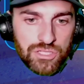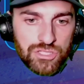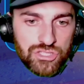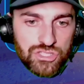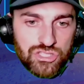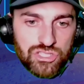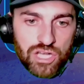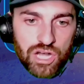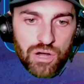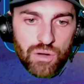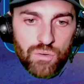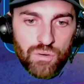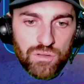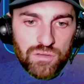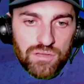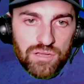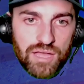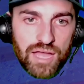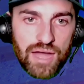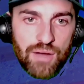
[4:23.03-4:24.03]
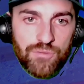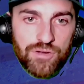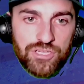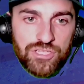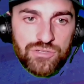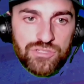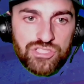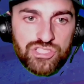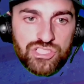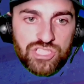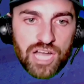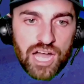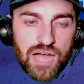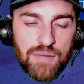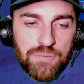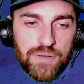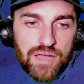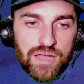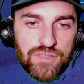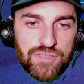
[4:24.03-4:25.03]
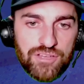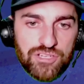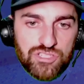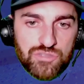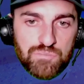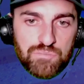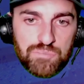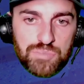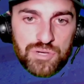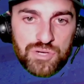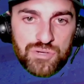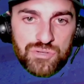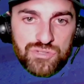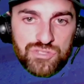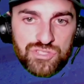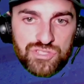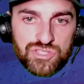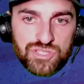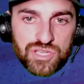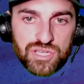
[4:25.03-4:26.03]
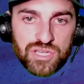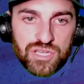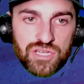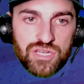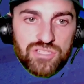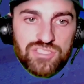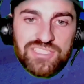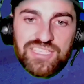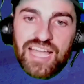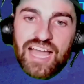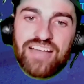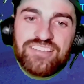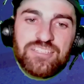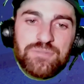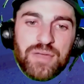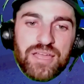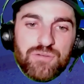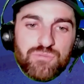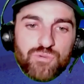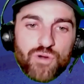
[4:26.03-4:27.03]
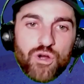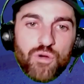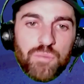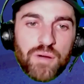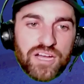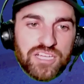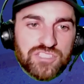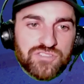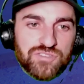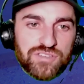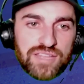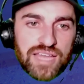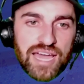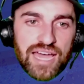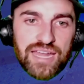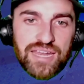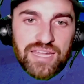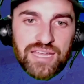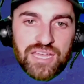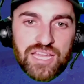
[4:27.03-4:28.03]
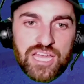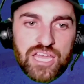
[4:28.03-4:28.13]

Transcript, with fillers: So, I want to do a shop. There's boosts. See, I had to pay Robux for that.